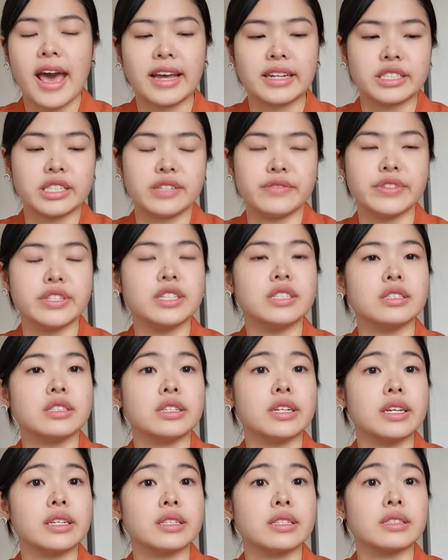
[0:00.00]
And even in
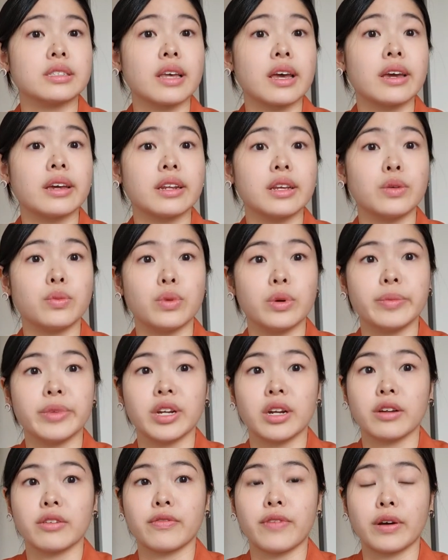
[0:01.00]
today's society,
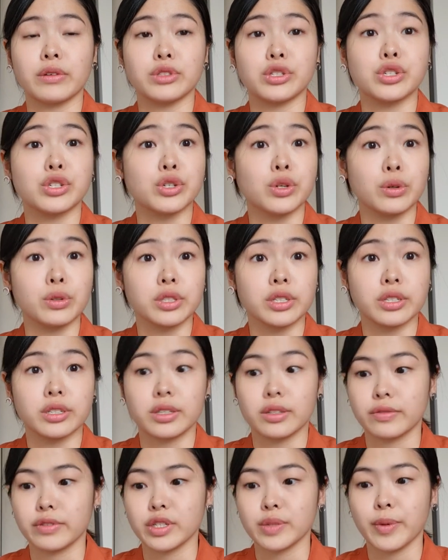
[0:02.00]
women are found to
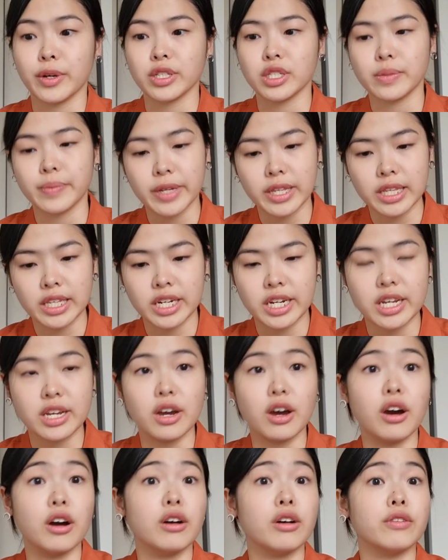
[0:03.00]
shoulder the
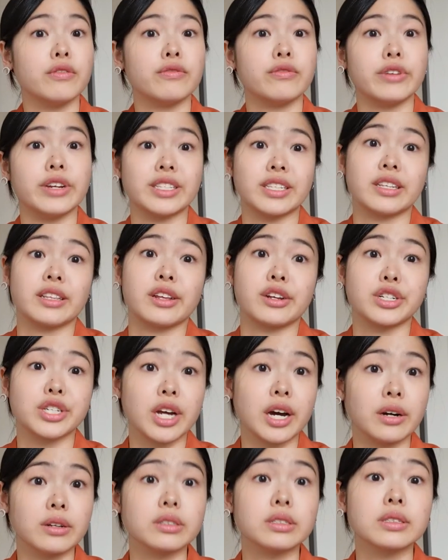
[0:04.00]
responsibility of raising their
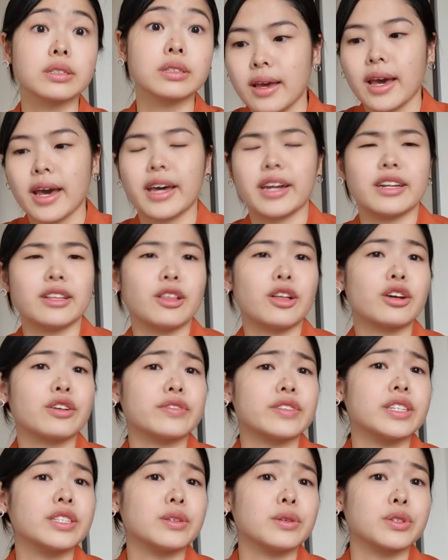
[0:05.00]
child. And a
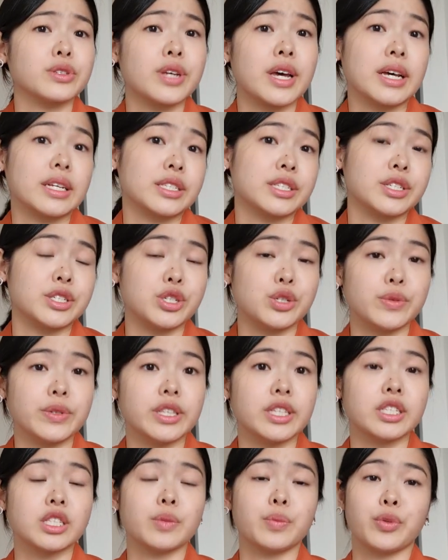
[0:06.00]
lot of this also has to do
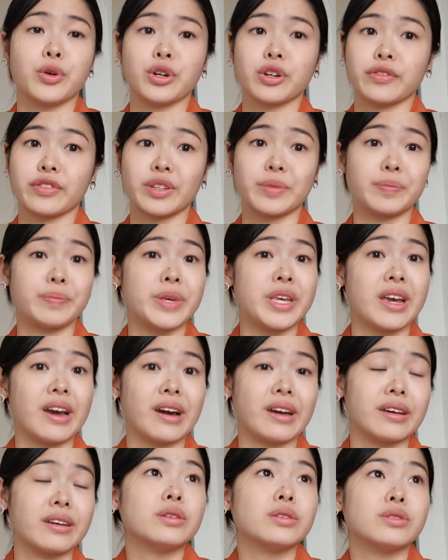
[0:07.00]
with the support of the
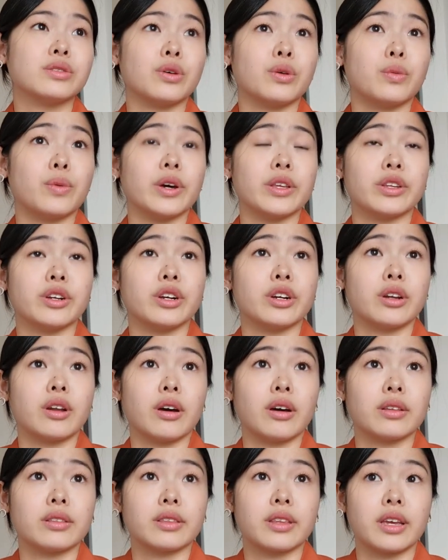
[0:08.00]
PI. So whether or
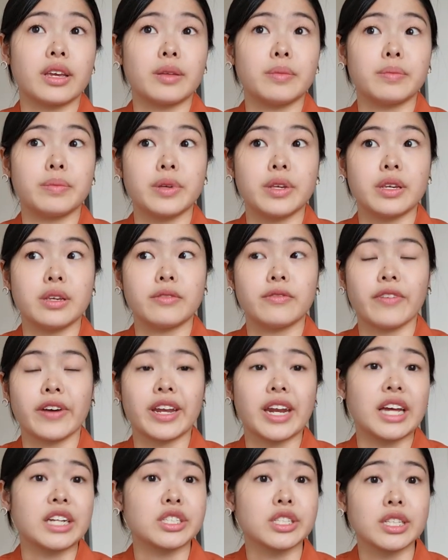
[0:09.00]
not they'd be
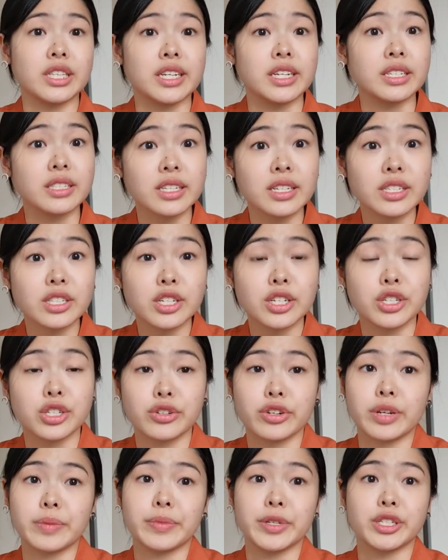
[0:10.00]
financially assisted
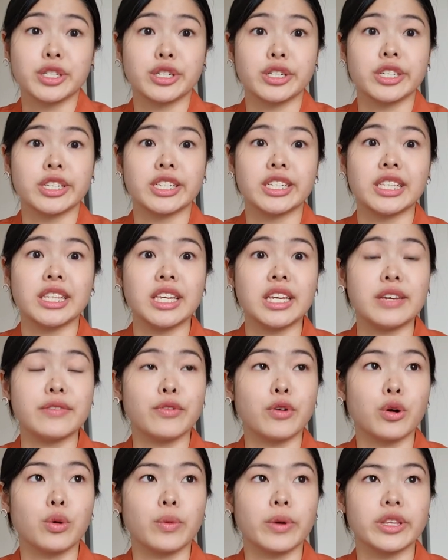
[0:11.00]
during paternity
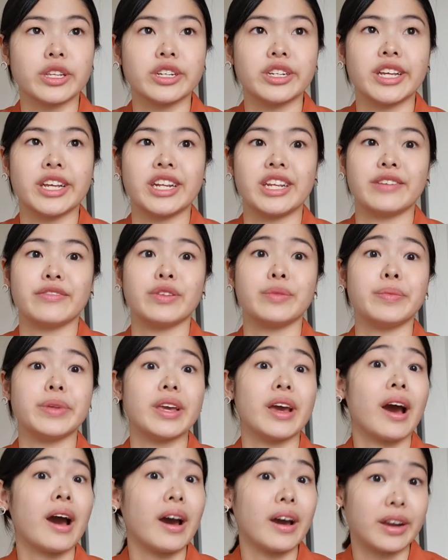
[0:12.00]
leave or whether they'd even
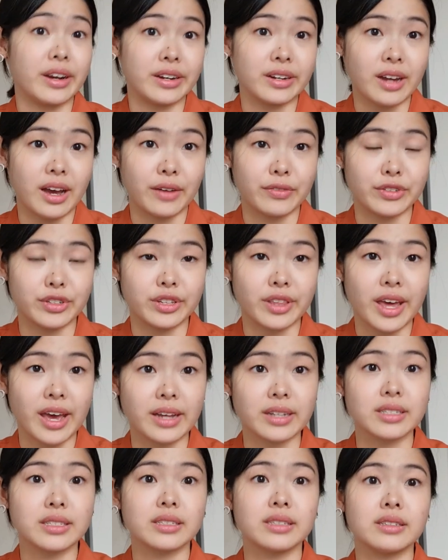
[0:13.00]
be hired after
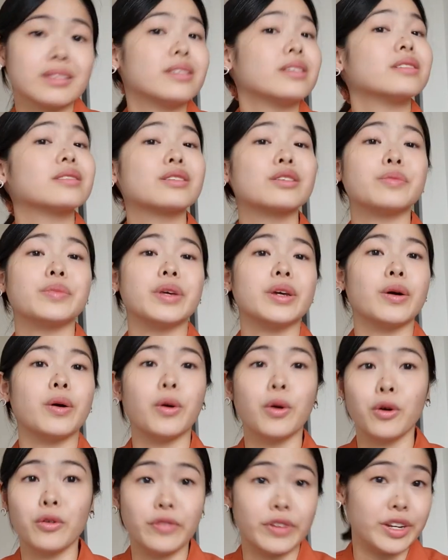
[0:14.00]
that. This could be a
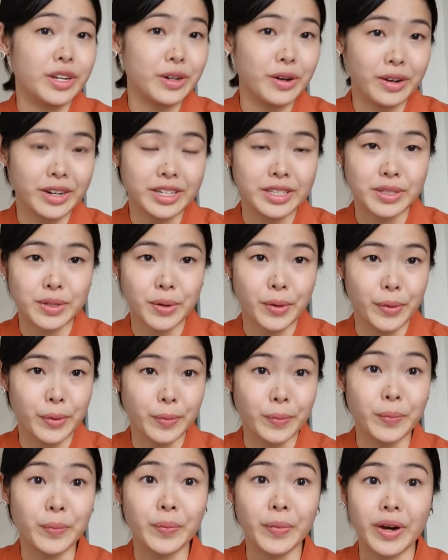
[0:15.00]
whole video on its
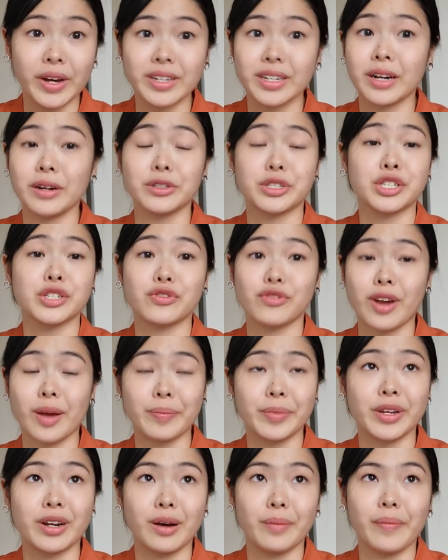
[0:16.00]
own, but I'll just
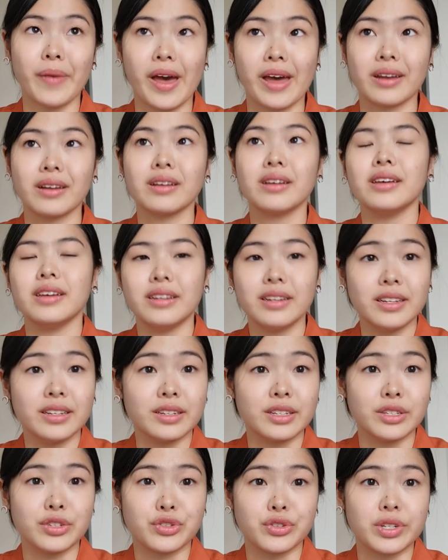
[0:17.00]
wrap it up at, in
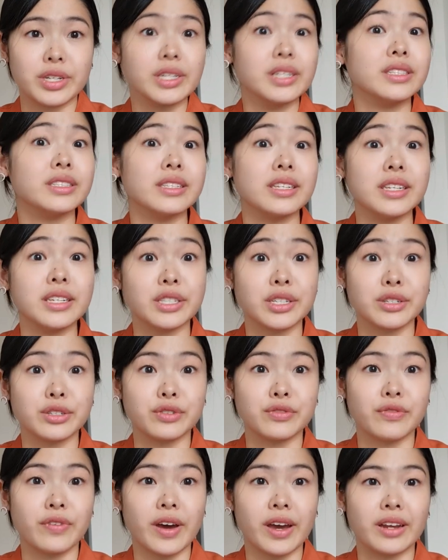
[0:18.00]
industry, it's easier
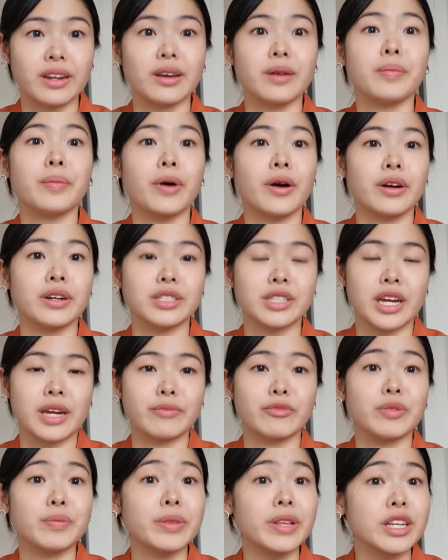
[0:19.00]
to find a
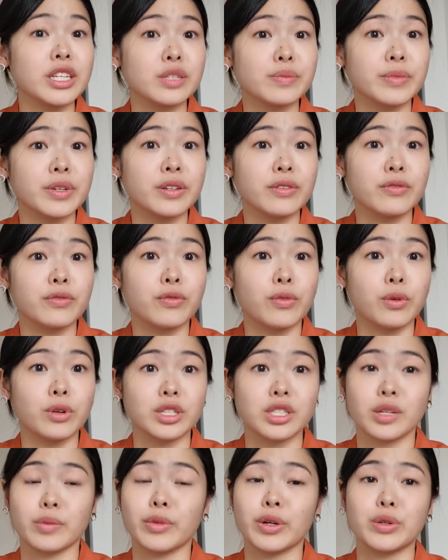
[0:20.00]
part-time replacement
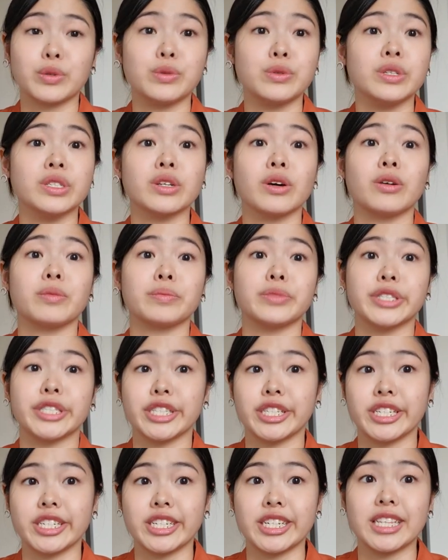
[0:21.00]
for someone who is on
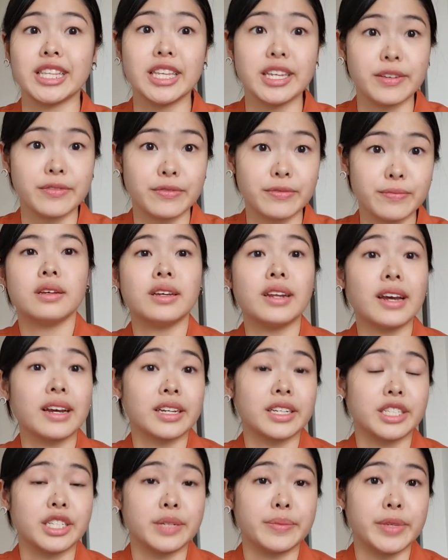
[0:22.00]
paternity leave. In
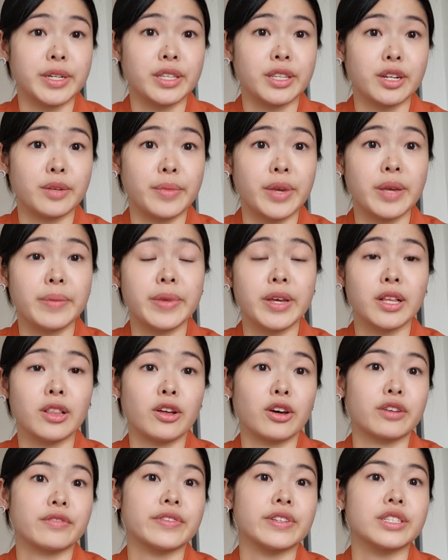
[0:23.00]
academia, there may be
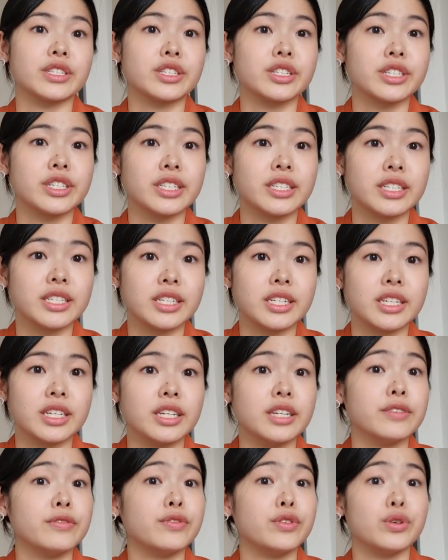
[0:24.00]
a lot of
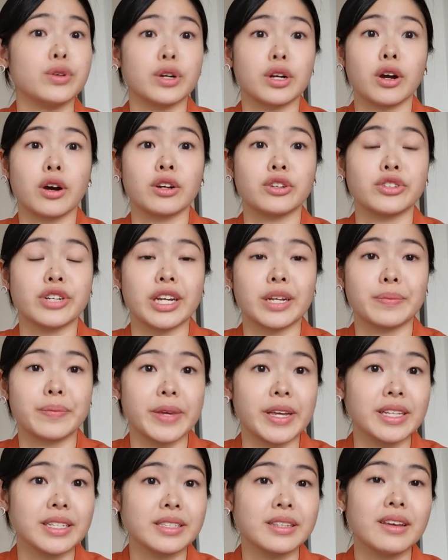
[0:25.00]
uncertainty if you are
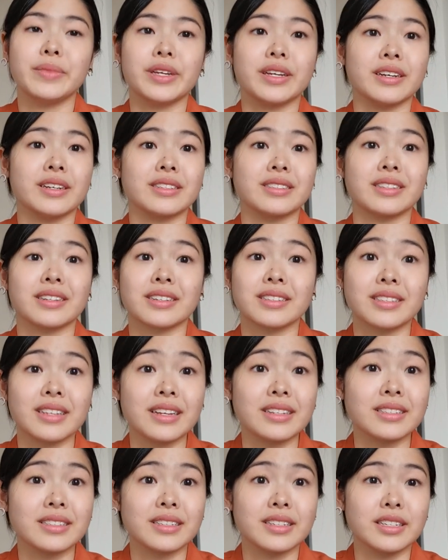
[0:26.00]
contract-based, because
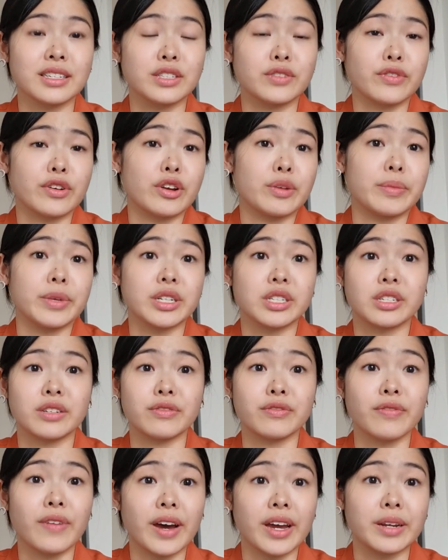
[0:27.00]
success is very much
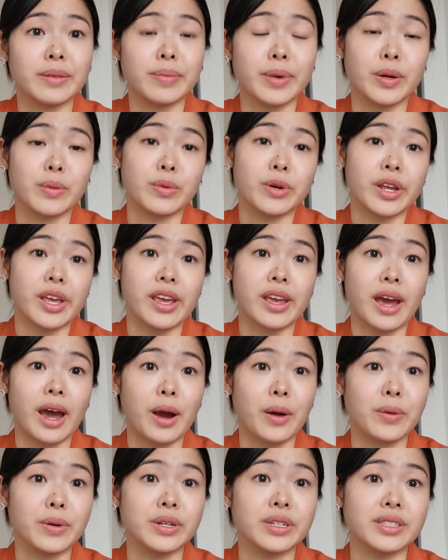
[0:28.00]
defined by working
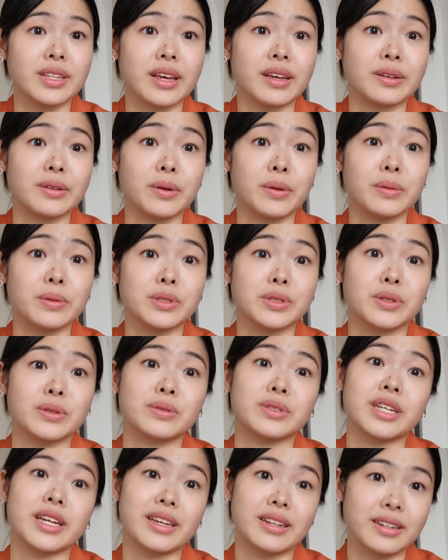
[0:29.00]
hours and
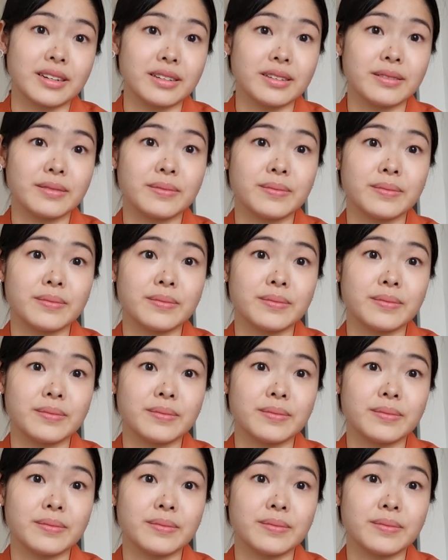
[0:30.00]
also data.